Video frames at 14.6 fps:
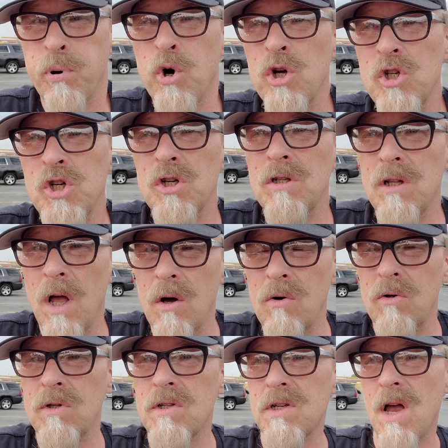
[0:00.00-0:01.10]
put your
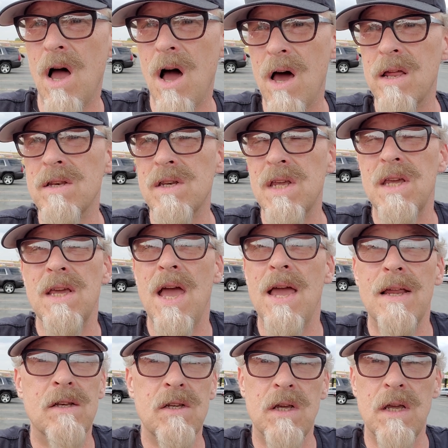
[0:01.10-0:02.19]
loads on
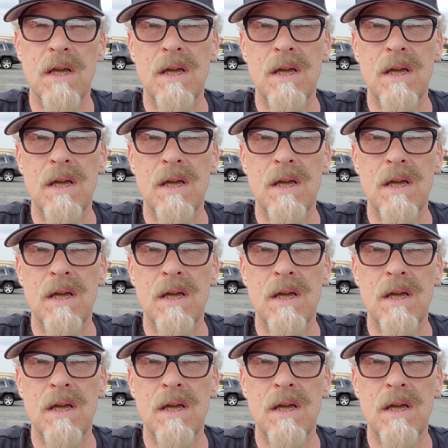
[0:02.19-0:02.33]
DAT.